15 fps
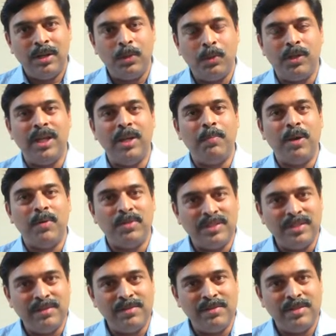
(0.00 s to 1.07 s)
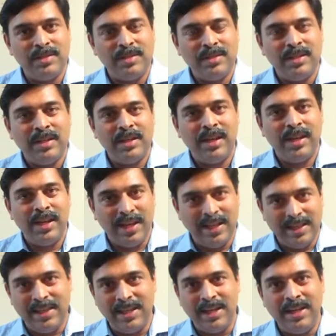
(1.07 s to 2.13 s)
to keep ourselves
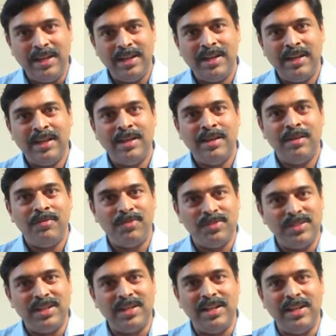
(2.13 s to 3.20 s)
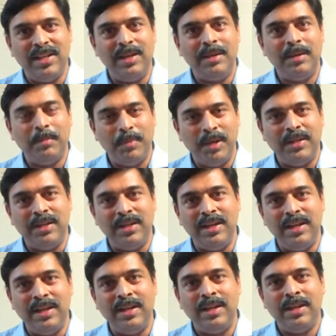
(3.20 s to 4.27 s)
healthy, physically,
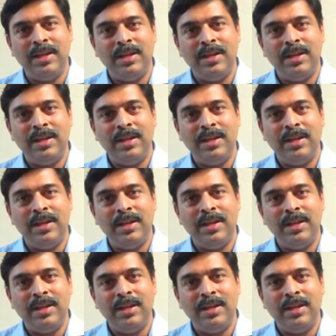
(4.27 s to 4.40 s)
mentally,